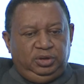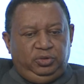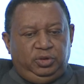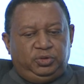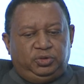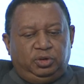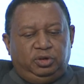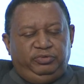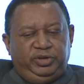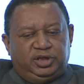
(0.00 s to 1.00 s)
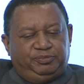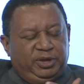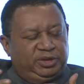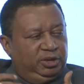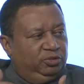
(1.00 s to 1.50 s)
not to talk of the
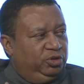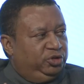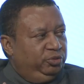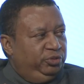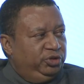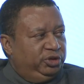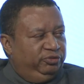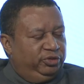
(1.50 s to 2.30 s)
expected contribution